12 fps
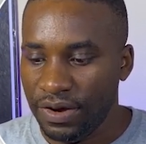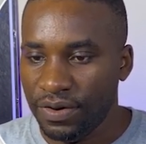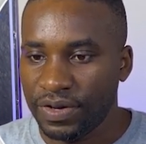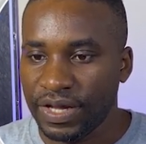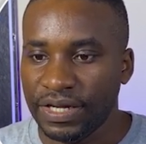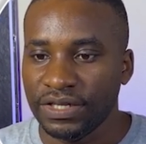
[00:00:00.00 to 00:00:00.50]

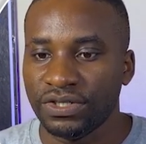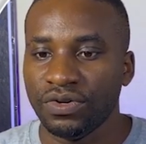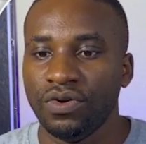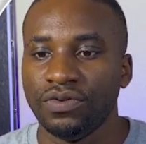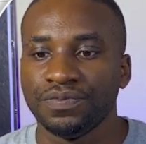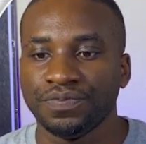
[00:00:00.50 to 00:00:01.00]
Okay,
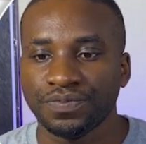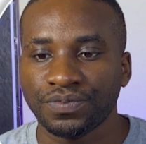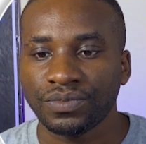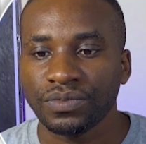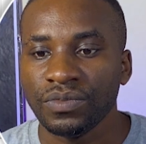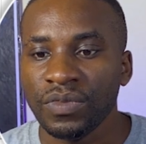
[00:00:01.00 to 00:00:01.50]
so
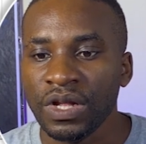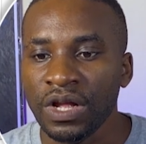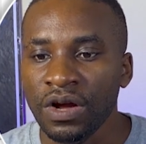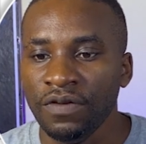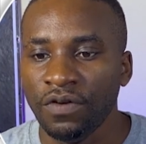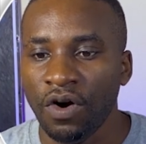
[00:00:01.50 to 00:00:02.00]

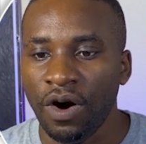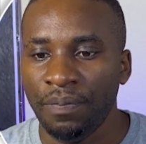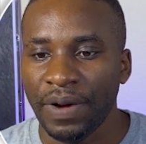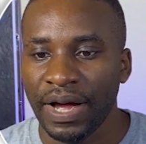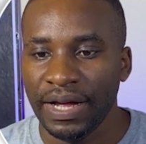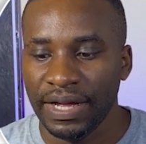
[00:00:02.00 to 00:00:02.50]
for
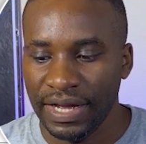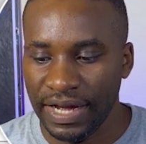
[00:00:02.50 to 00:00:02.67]
upper,